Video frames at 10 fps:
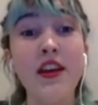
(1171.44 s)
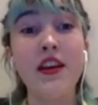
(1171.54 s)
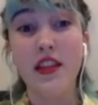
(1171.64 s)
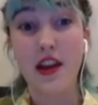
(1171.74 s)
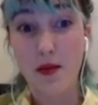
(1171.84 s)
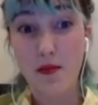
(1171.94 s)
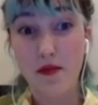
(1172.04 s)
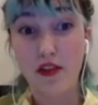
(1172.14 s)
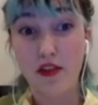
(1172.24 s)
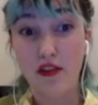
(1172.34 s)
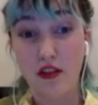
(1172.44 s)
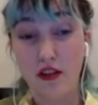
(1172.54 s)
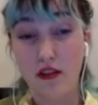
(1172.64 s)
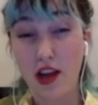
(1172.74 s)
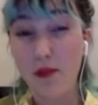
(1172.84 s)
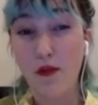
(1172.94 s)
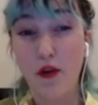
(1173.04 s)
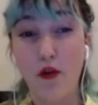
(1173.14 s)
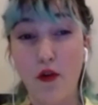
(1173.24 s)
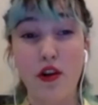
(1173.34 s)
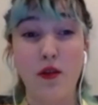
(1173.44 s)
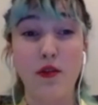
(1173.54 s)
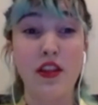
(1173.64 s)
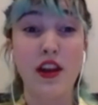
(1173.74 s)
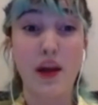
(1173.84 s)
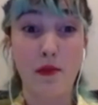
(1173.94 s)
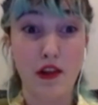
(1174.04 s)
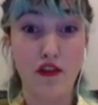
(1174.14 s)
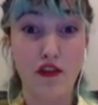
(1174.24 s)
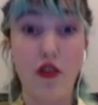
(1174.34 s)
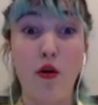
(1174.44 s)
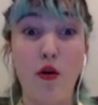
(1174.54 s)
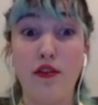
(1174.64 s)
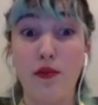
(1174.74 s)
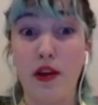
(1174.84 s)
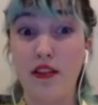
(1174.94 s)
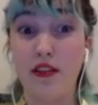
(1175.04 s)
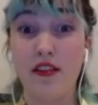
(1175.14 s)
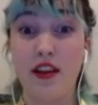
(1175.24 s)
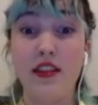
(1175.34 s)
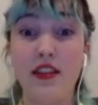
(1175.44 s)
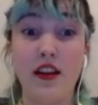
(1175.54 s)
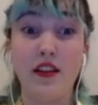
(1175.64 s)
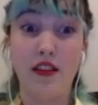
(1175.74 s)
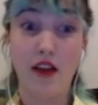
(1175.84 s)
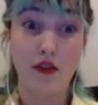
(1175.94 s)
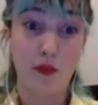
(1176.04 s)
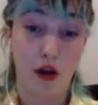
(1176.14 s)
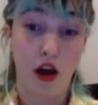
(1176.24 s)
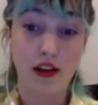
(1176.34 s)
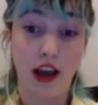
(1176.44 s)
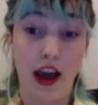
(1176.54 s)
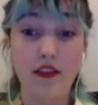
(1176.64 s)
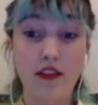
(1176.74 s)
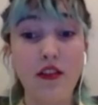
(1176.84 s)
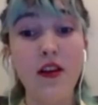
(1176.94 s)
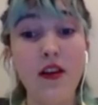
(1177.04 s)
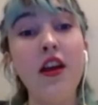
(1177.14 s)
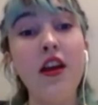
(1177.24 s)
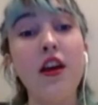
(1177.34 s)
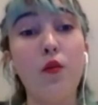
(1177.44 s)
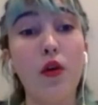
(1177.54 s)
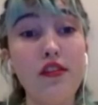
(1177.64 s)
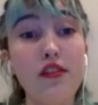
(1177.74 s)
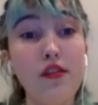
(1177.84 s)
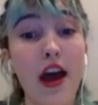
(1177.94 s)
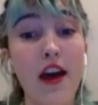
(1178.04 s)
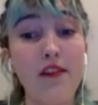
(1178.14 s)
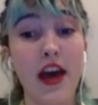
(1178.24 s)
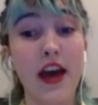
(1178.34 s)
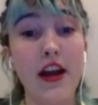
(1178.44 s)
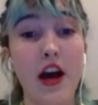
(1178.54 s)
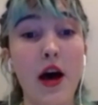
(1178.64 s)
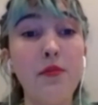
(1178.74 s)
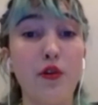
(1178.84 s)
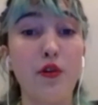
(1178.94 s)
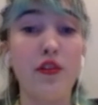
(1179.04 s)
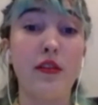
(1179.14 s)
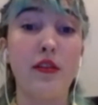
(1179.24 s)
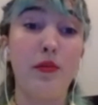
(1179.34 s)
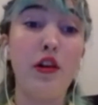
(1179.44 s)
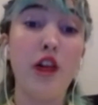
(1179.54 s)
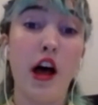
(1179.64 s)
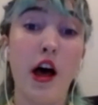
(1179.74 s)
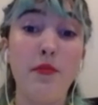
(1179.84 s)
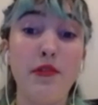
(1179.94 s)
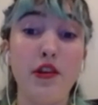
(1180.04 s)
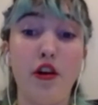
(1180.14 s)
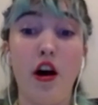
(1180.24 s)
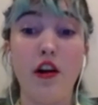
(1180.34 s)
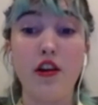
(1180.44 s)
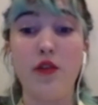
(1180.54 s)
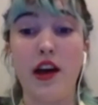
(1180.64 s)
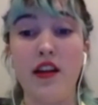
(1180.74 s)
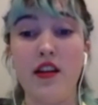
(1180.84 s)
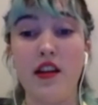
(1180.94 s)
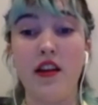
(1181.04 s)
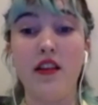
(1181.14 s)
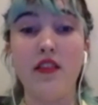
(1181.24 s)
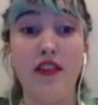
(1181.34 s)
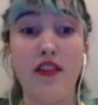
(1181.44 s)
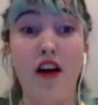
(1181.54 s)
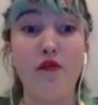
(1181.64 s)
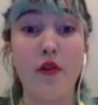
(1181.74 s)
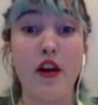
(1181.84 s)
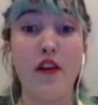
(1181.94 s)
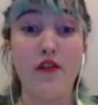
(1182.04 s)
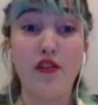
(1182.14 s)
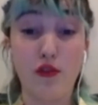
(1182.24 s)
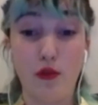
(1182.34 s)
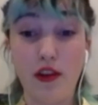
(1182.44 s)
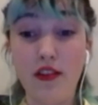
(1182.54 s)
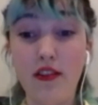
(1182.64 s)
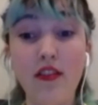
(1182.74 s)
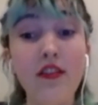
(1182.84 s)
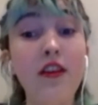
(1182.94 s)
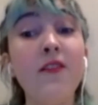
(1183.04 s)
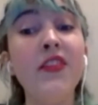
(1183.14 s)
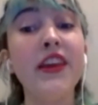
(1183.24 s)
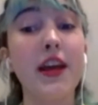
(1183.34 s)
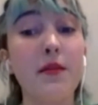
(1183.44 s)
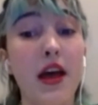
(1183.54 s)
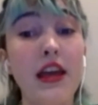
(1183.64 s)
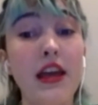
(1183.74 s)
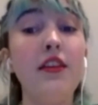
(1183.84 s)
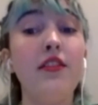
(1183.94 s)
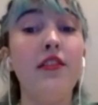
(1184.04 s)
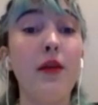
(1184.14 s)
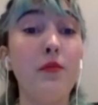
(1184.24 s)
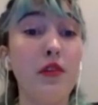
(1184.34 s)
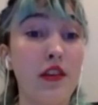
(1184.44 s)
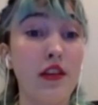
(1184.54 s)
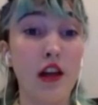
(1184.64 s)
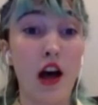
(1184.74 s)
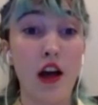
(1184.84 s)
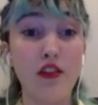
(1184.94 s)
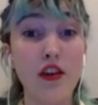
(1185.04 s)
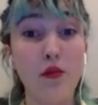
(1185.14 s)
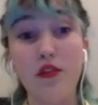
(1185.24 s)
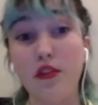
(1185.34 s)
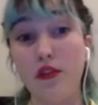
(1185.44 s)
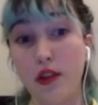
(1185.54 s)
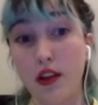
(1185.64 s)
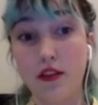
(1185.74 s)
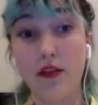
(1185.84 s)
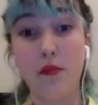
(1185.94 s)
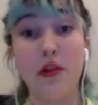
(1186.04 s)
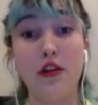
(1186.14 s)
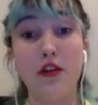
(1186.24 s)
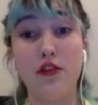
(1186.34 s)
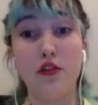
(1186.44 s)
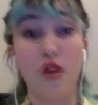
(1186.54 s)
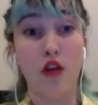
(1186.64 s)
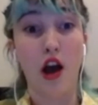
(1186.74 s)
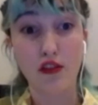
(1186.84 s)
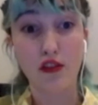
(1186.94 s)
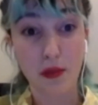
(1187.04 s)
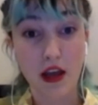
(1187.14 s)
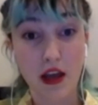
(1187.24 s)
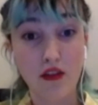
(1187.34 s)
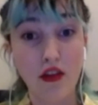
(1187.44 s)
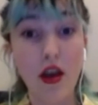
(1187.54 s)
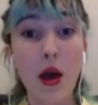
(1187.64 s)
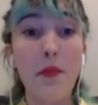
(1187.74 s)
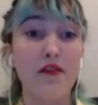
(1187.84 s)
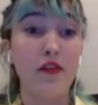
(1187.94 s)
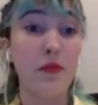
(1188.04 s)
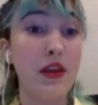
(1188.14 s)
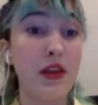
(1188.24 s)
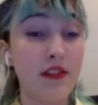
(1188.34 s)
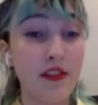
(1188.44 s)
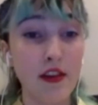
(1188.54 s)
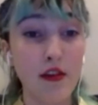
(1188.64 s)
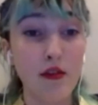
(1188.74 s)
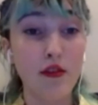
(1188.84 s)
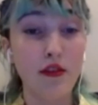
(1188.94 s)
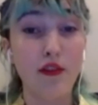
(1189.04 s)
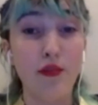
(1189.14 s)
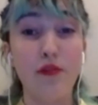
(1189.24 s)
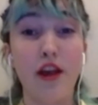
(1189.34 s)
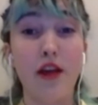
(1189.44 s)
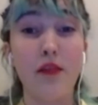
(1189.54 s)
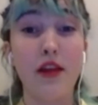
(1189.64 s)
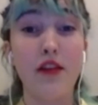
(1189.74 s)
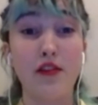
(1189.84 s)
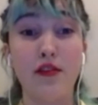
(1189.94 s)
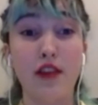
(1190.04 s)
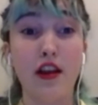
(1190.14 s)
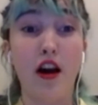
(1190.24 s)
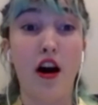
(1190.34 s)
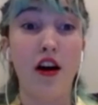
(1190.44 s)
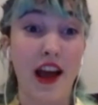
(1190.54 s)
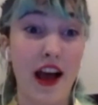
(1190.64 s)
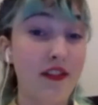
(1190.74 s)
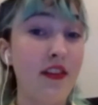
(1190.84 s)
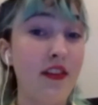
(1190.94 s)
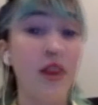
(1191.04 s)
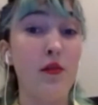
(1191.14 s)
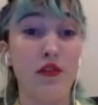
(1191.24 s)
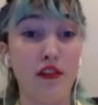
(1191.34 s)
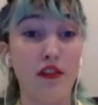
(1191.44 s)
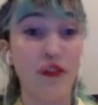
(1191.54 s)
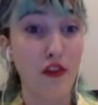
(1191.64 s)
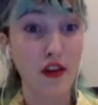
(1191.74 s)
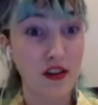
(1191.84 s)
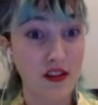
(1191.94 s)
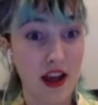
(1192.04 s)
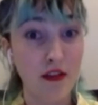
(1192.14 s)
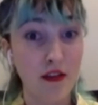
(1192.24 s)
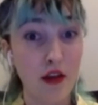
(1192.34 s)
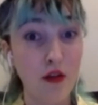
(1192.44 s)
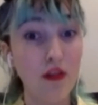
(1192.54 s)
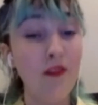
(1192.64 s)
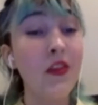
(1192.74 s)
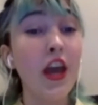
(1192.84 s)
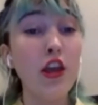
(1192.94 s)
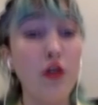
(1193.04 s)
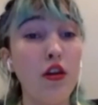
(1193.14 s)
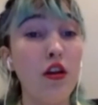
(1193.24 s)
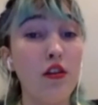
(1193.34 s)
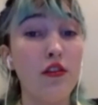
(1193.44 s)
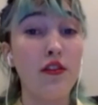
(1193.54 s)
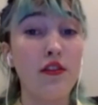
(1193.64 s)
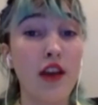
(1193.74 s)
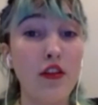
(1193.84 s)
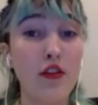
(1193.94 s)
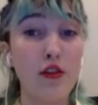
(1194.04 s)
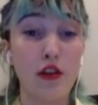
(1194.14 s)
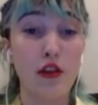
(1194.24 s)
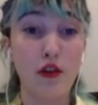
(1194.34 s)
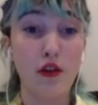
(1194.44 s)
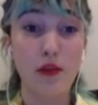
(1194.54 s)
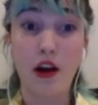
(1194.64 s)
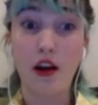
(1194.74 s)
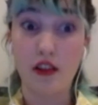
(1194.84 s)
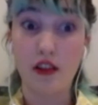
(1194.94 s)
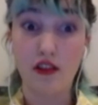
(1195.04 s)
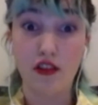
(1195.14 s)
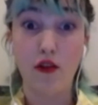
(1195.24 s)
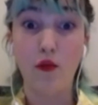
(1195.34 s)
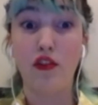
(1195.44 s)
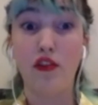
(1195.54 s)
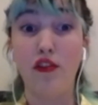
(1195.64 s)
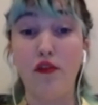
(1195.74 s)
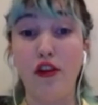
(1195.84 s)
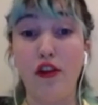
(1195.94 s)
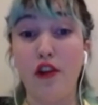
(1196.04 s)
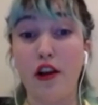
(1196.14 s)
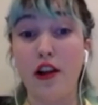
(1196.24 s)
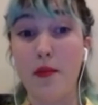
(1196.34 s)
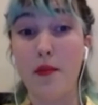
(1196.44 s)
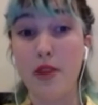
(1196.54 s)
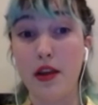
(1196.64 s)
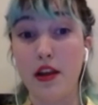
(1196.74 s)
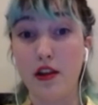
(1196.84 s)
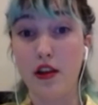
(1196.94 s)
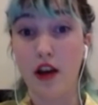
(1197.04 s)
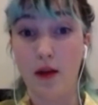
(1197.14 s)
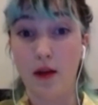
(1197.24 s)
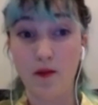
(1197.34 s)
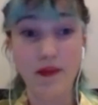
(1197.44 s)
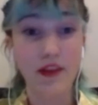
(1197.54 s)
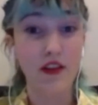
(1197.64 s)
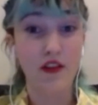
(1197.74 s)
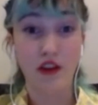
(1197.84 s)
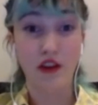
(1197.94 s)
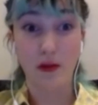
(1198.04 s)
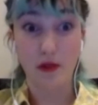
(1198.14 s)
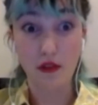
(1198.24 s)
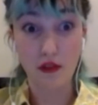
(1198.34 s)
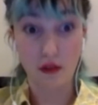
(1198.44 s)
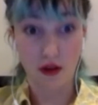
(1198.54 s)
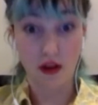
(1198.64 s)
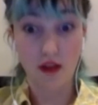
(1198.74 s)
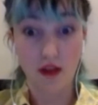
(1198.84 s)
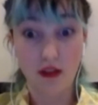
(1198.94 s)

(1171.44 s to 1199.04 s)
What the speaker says: the name of or name your recording with the name of the show, as well as the date that it's set to broadcast. Once you have that up, you're going to pull up your audio editing software of choice. In my case, I'm using Logic, which is really similar to Garageband, but for PC users, we recommend using Audacity, which is free to download. You can also download Adobe Audition, which is free for Colombian GW students.